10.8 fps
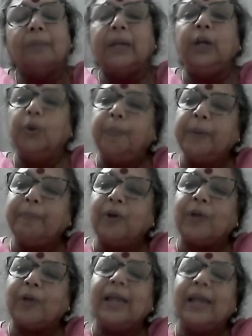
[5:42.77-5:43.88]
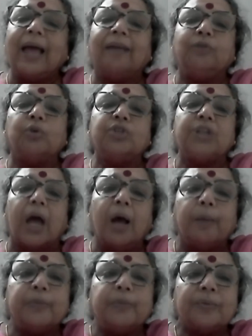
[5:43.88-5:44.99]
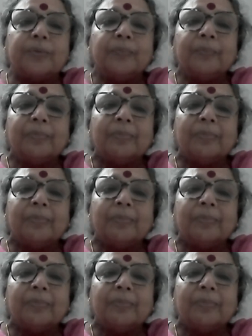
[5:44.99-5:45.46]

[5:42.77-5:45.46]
But do people really have those jobs?